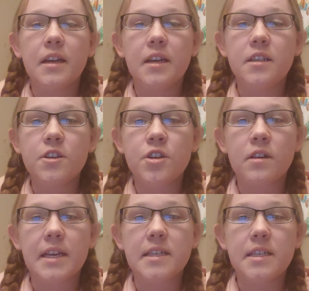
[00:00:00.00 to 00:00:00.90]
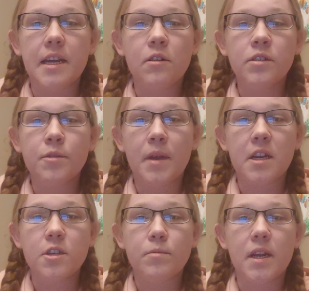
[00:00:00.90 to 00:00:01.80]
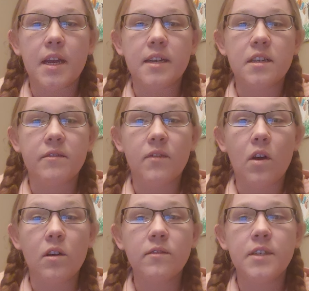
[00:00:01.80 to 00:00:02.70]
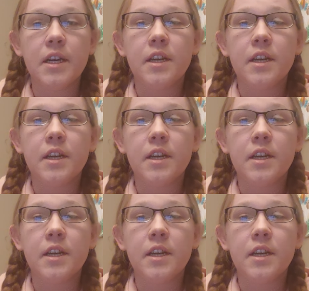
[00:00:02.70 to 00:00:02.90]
Additionally, stakeholder management has evolved